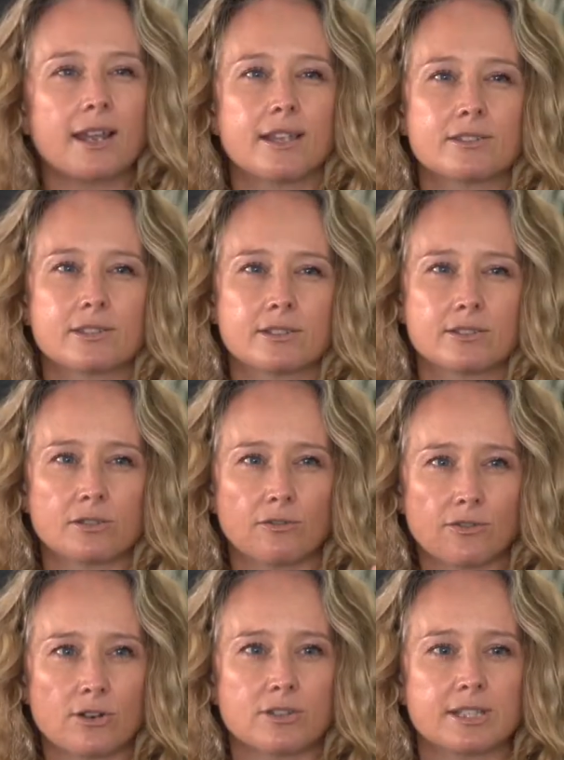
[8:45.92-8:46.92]
is to
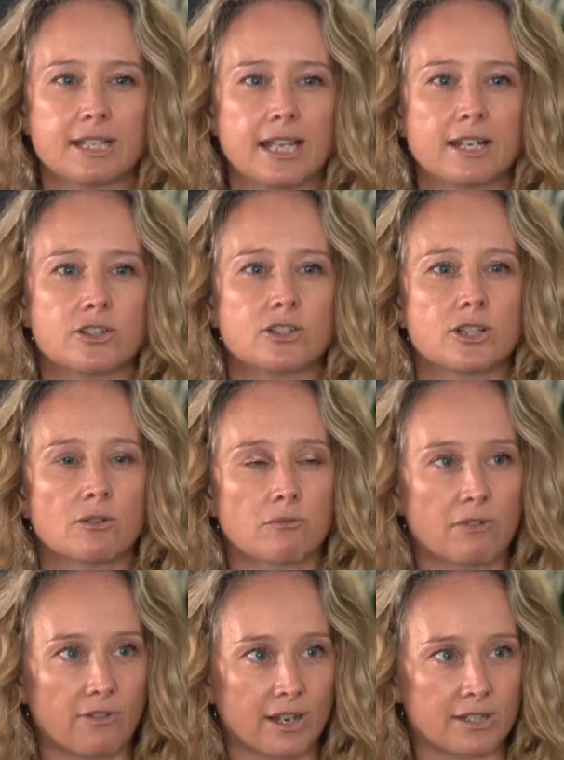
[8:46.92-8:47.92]
focus the energy on
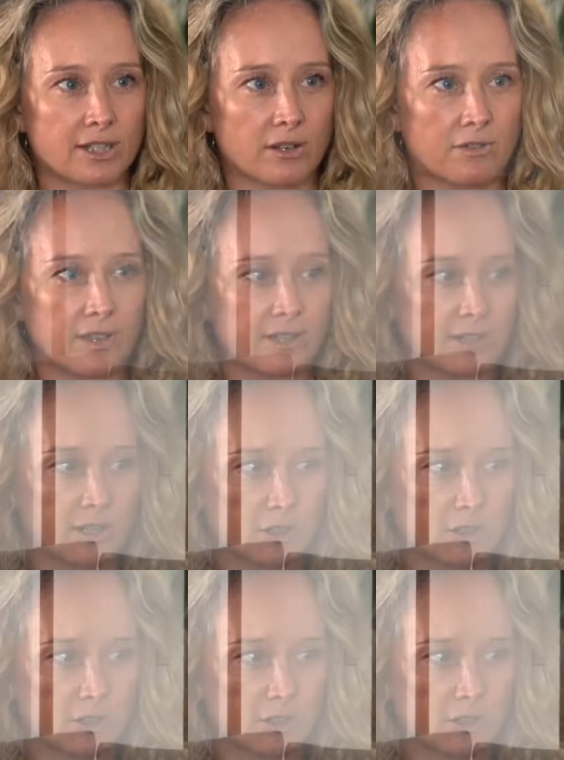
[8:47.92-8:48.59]
reflecting on things that